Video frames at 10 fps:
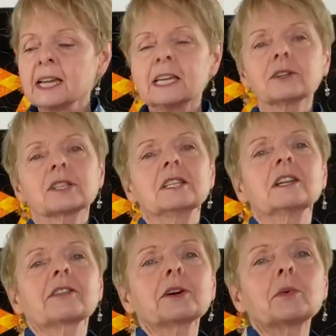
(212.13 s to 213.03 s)
Here's
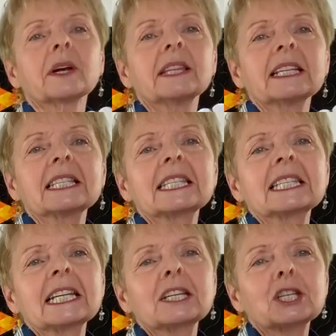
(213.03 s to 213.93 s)
another one that's
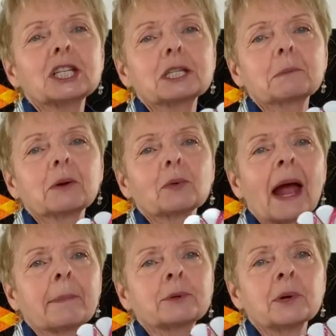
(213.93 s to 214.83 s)
stitched. It's been
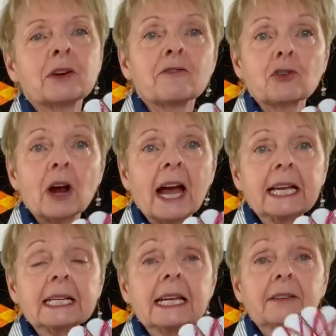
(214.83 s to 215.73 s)
wrapped with a
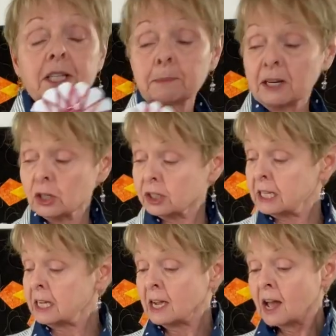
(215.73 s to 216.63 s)
variety of
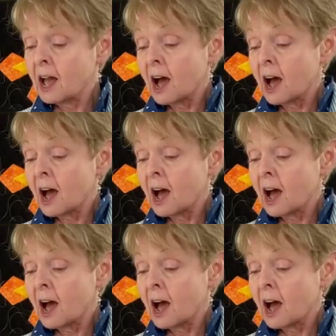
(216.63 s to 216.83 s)
specialty